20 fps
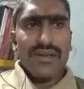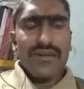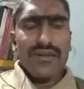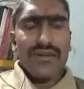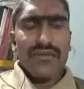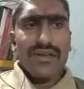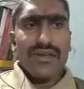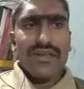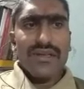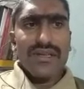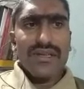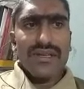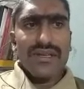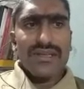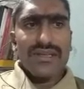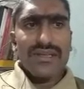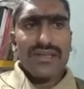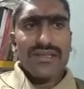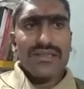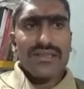whether
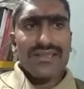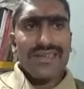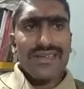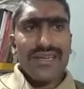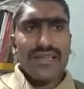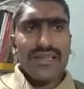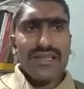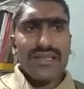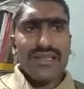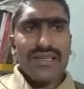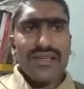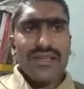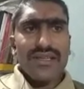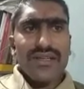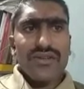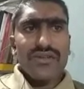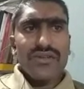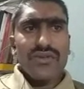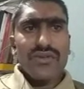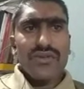she is ready
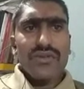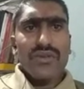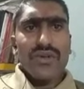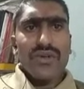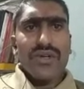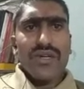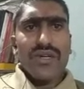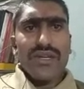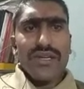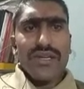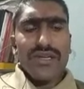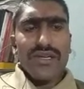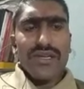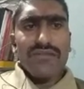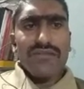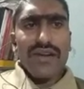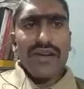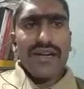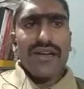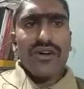to
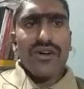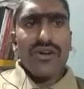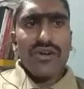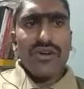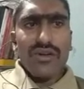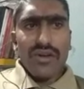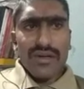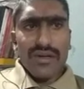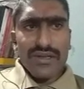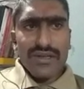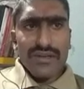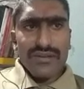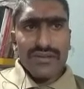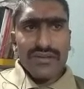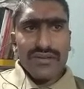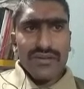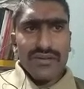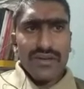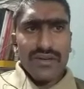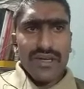divide or not.
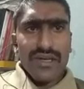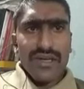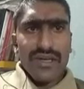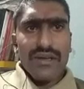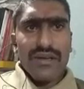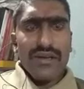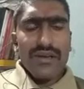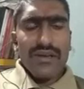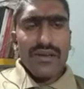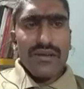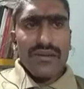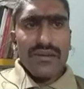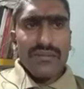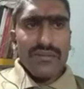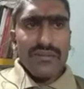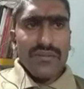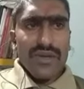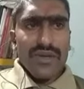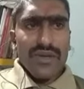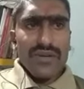Okay,
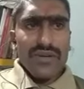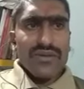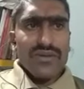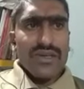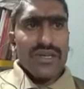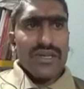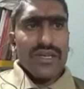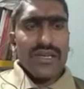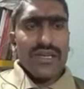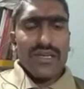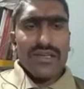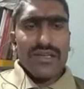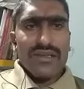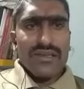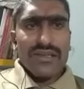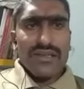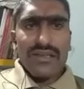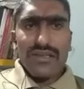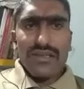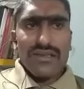because
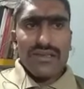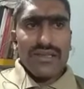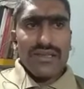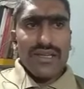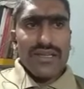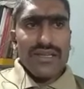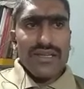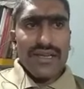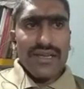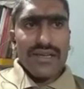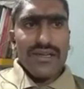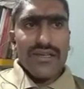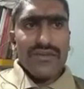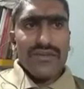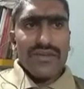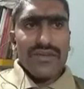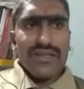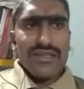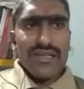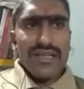in cell cycle,
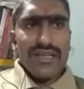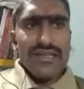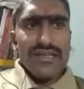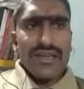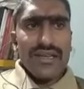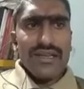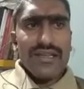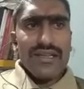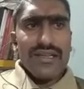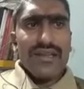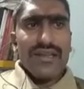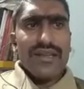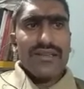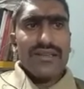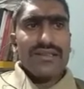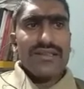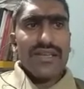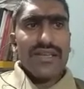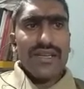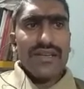during cell cycle,
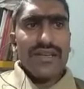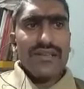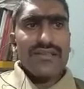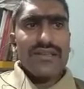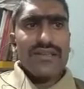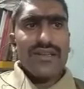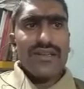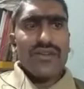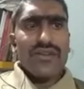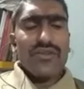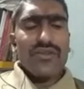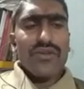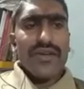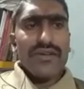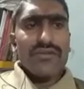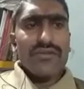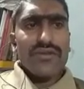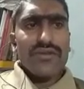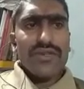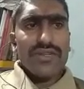cell is going
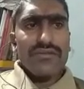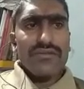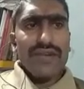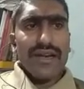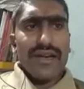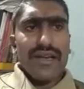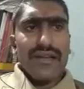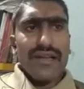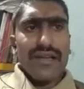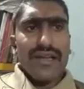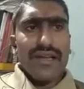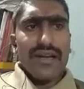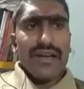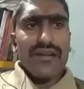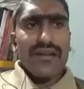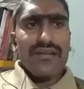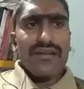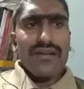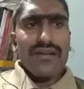to divide and